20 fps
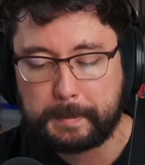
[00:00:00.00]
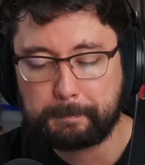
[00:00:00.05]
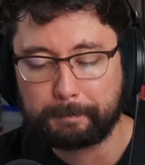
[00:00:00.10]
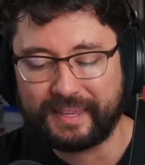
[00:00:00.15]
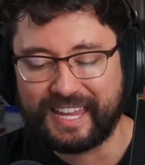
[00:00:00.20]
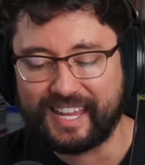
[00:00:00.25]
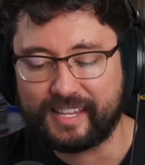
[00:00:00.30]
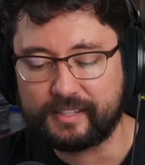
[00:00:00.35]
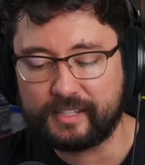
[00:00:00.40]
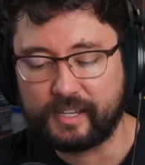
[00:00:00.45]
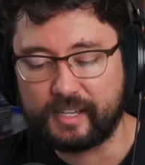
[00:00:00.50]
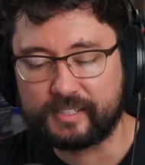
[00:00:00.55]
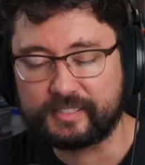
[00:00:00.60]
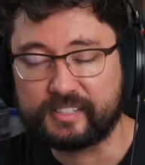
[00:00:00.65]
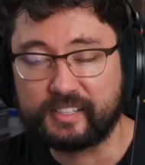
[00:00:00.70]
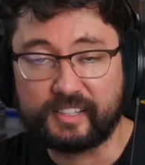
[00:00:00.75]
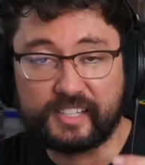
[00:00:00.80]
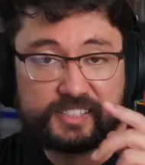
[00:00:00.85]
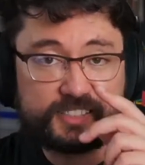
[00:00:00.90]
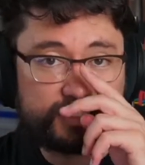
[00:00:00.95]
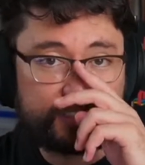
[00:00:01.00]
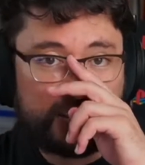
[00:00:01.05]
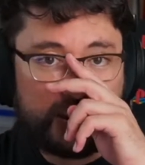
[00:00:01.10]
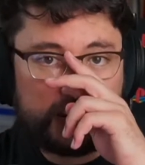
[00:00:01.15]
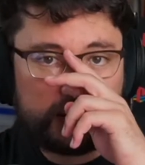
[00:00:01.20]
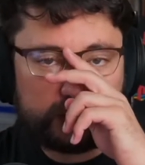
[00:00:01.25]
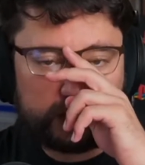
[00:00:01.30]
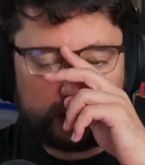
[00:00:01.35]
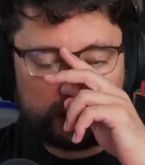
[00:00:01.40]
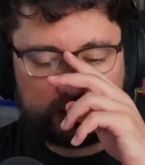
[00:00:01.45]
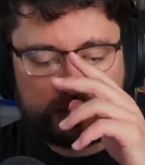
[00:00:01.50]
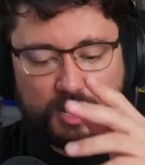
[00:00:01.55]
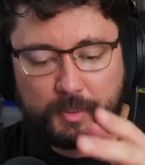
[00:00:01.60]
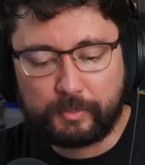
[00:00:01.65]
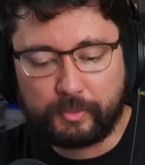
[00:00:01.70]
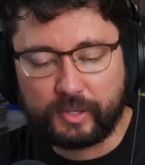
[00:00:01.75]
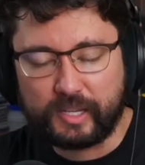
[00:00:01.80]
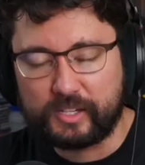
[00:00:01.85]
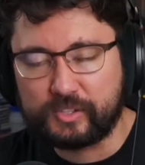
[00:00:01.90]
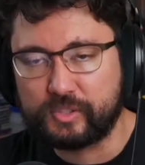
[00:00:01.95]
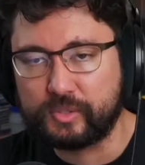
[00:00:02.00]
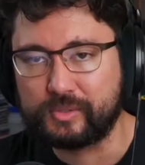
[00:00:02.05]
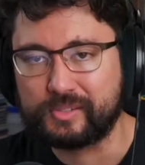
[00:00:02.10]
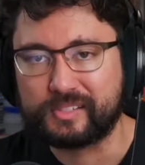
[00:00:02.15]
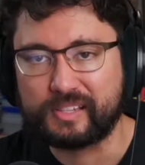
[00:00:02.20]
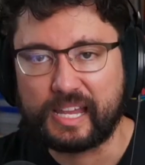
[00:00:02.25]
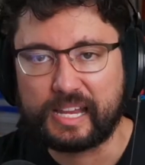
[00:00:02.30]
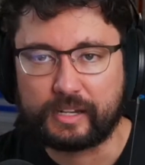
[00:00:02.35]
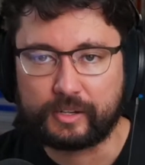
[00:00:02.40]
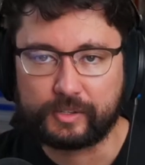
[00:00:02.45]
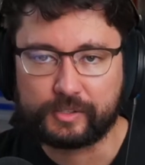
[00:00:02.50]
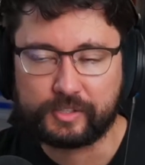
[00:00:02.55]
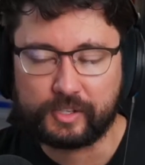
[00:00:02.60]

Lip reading: in Solicitation a couple issues later,